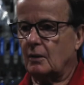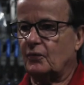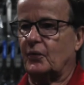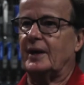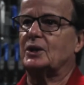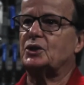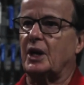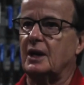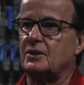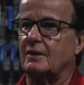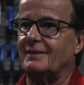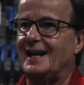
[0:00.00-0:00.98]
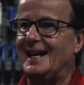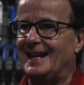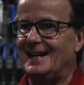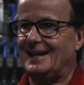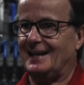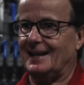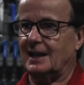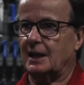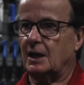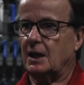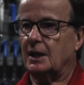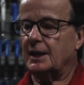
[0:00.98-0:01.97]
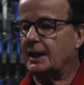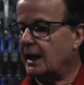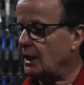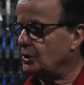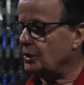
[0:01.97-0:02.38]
franchise of anything, you can't